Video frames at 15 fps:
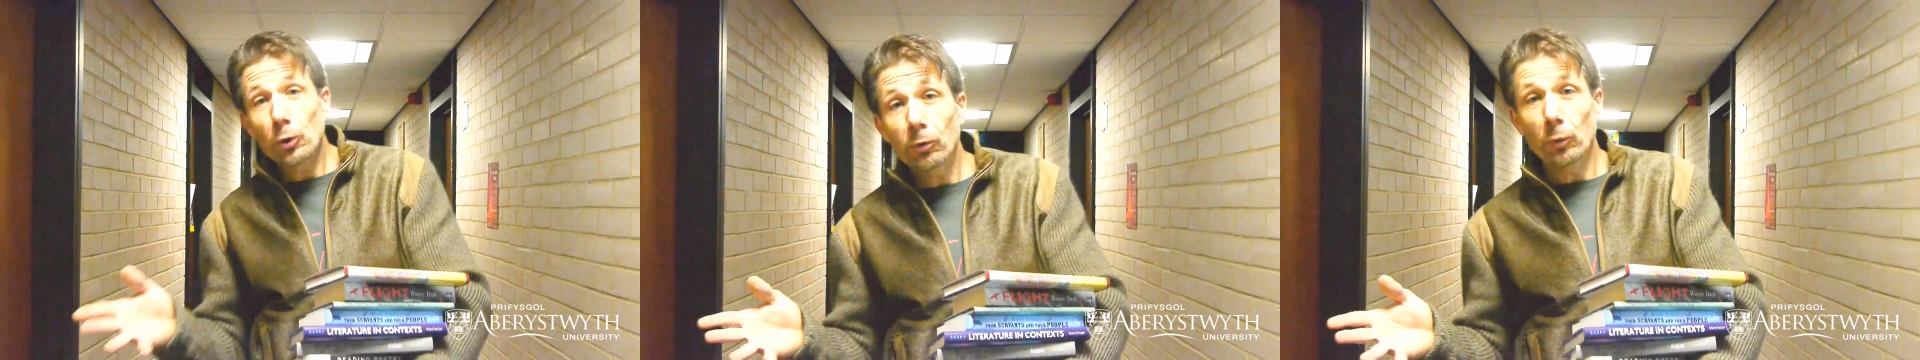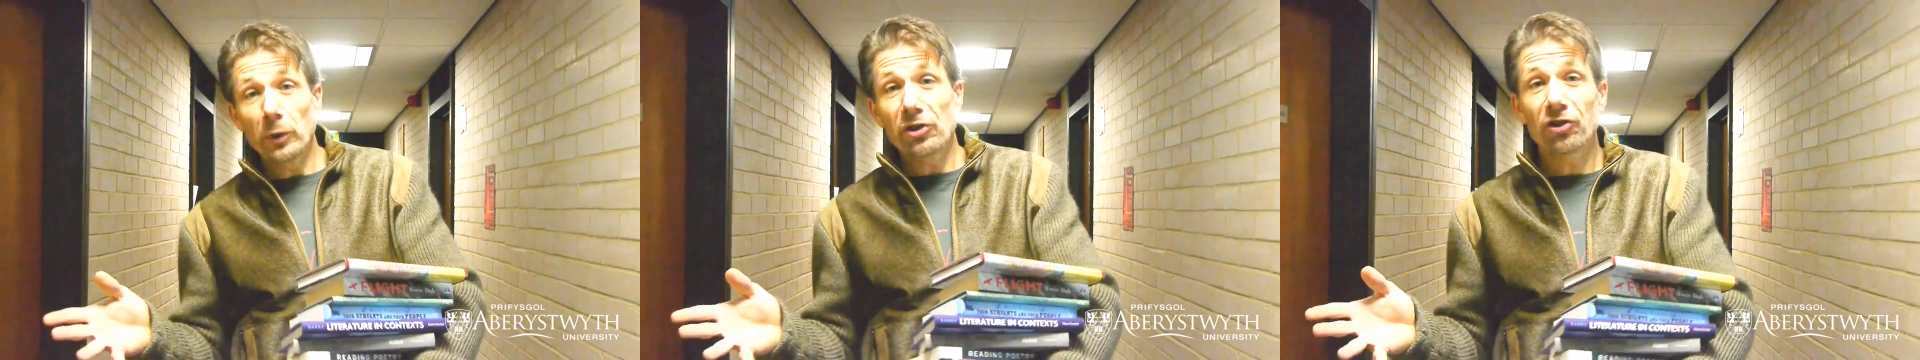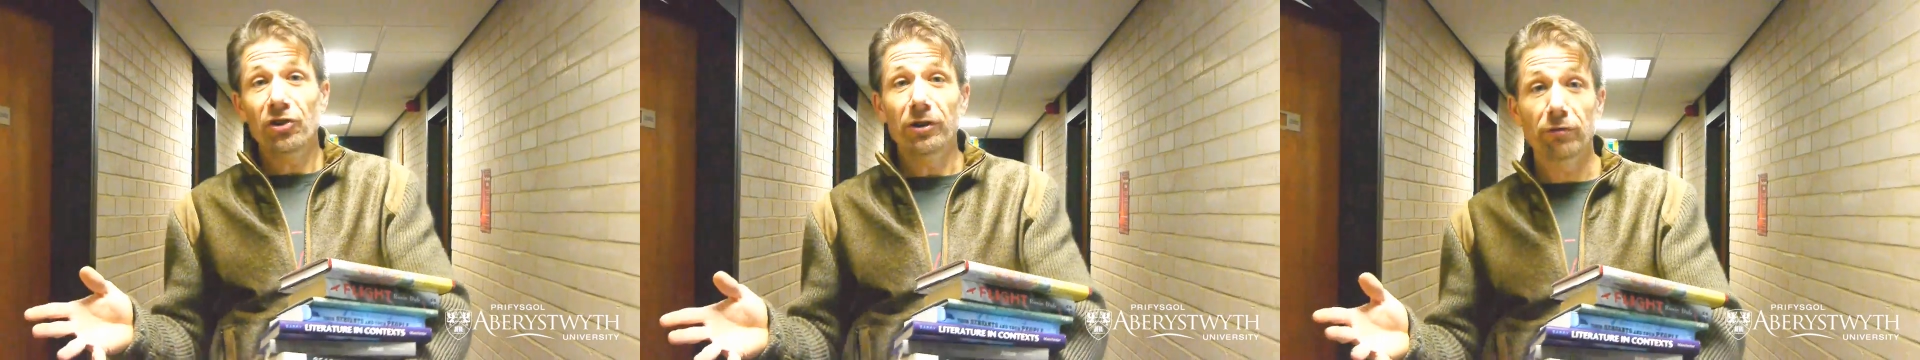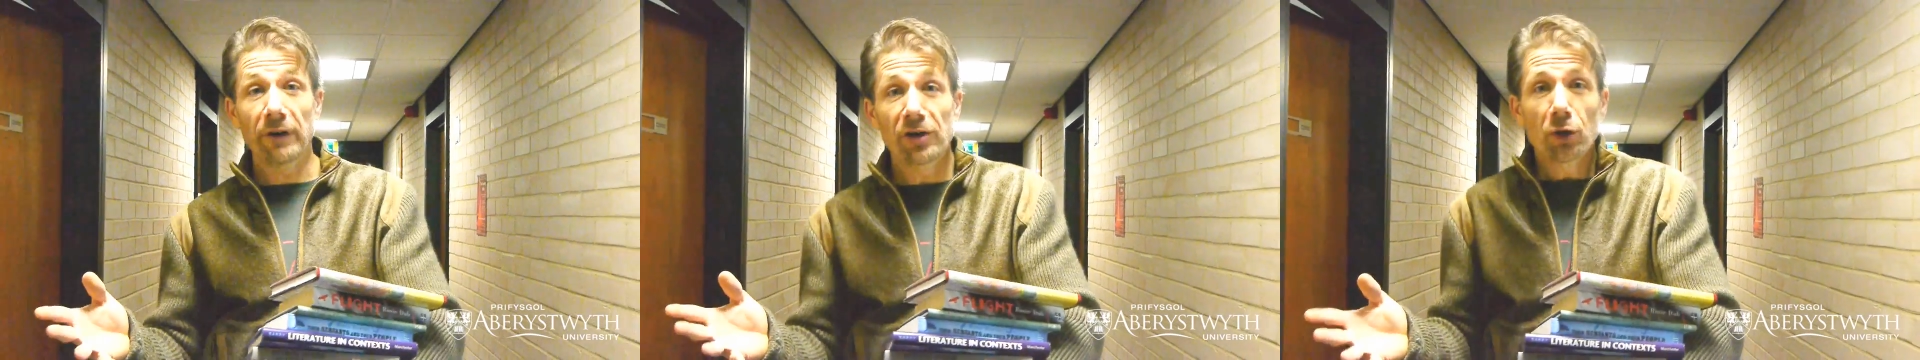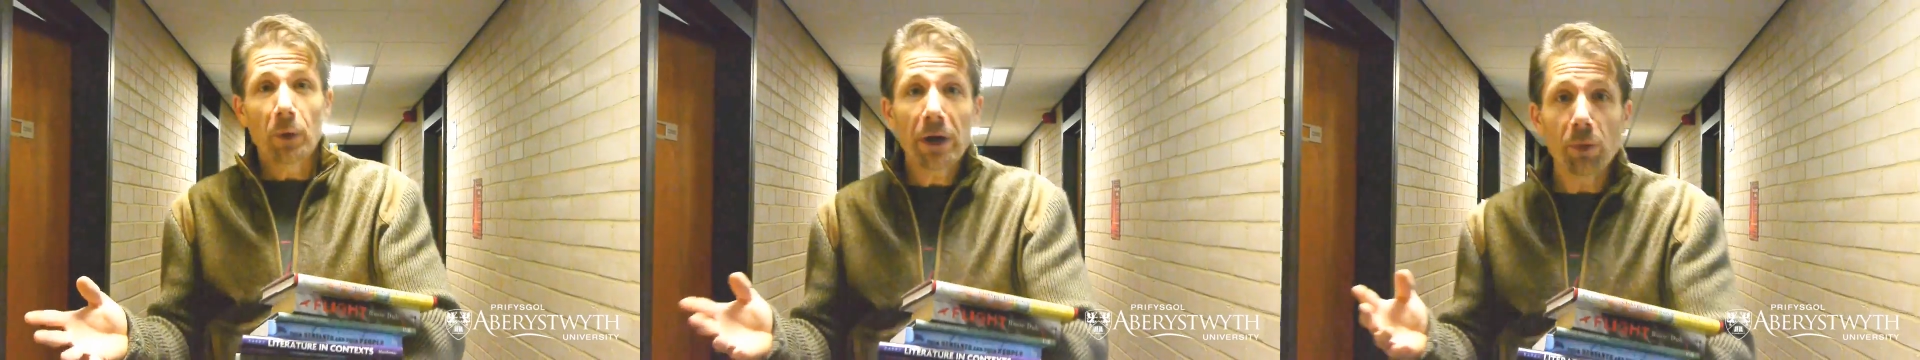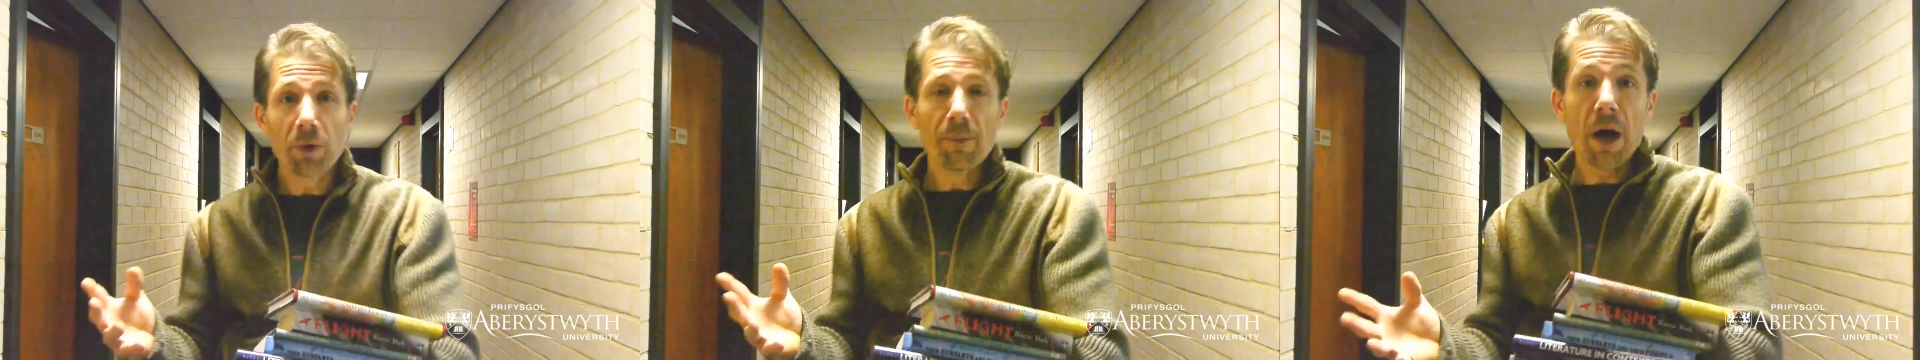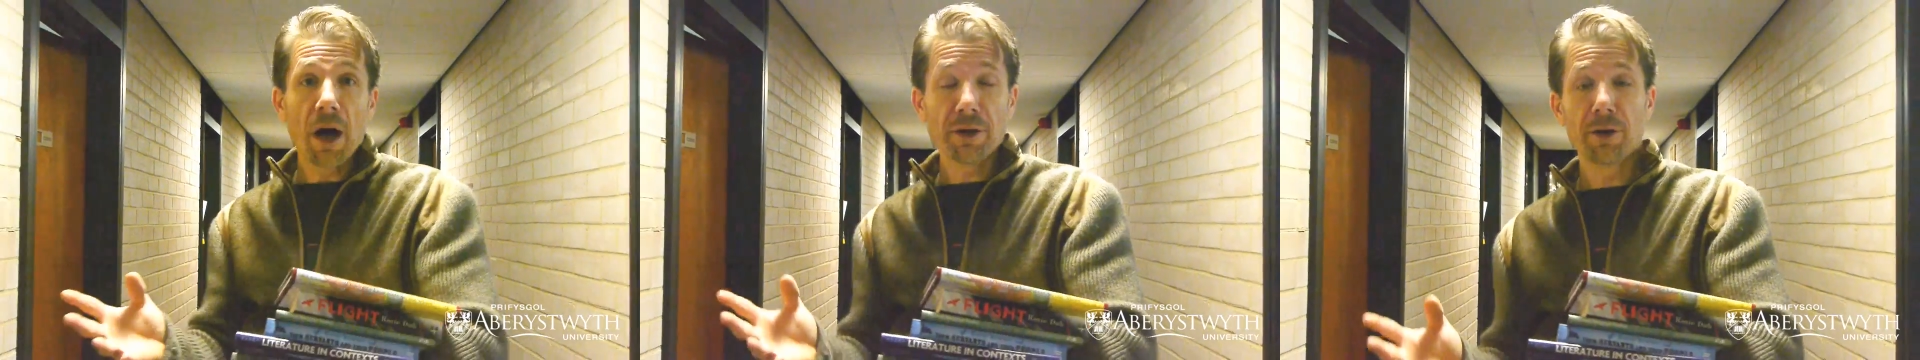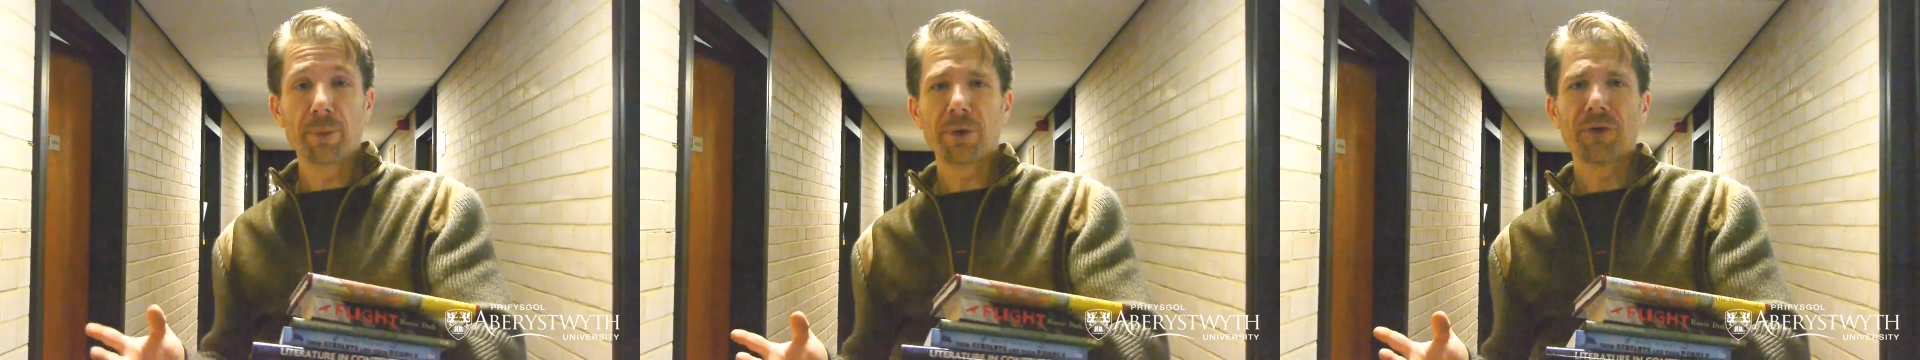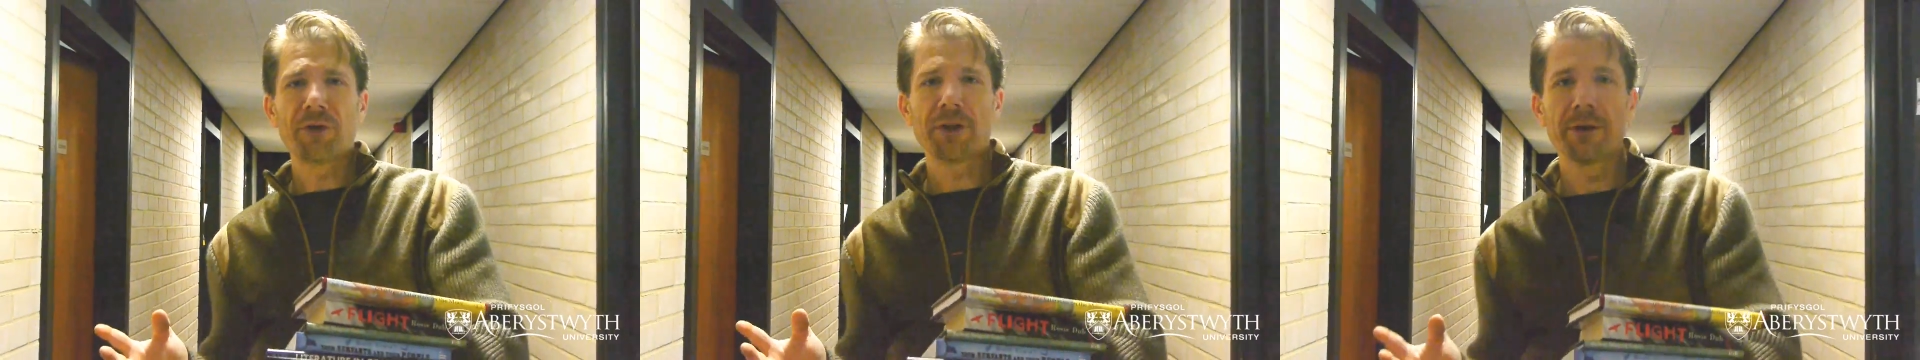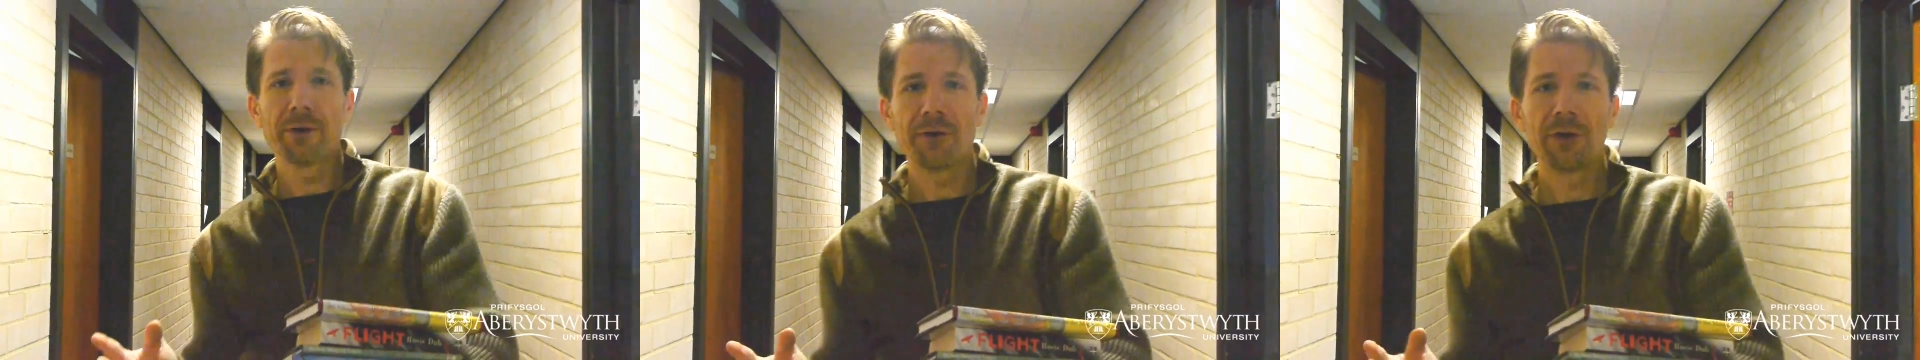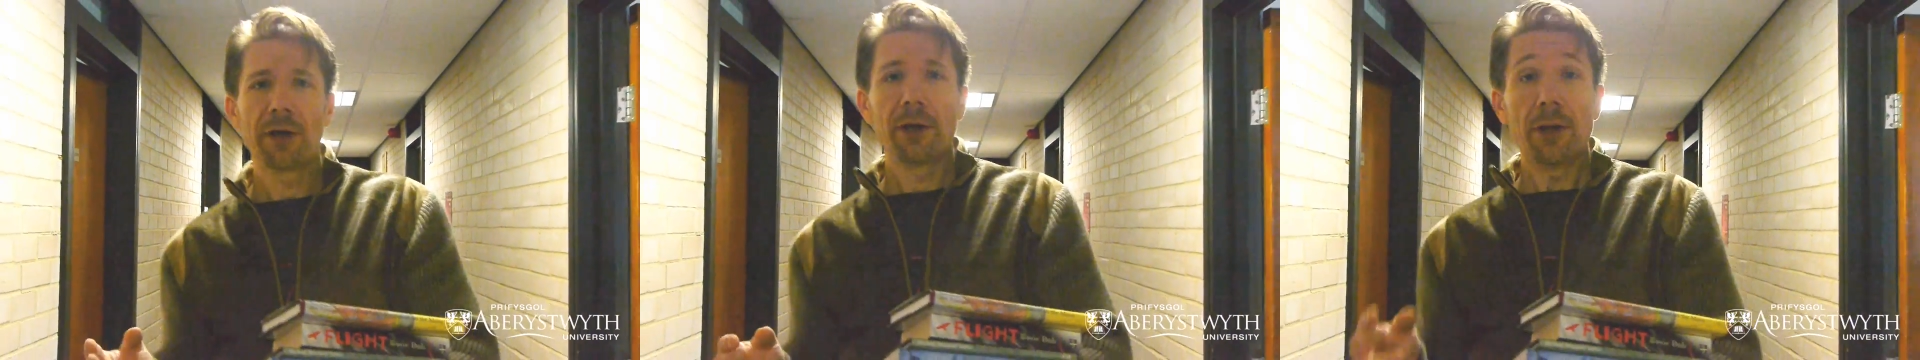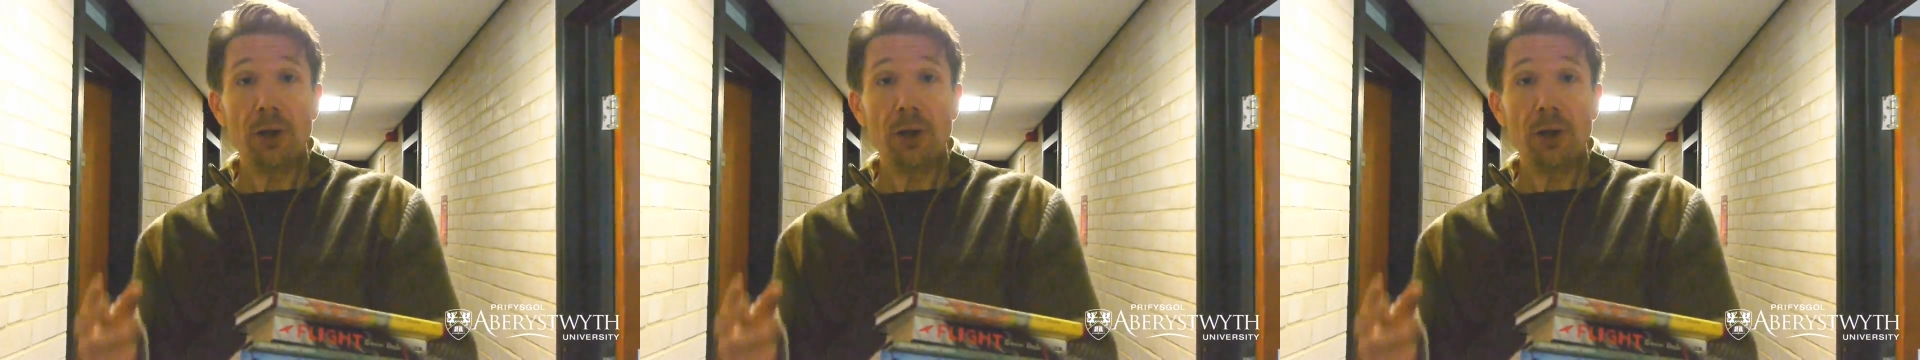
you'd wish to graduate with marketable skills,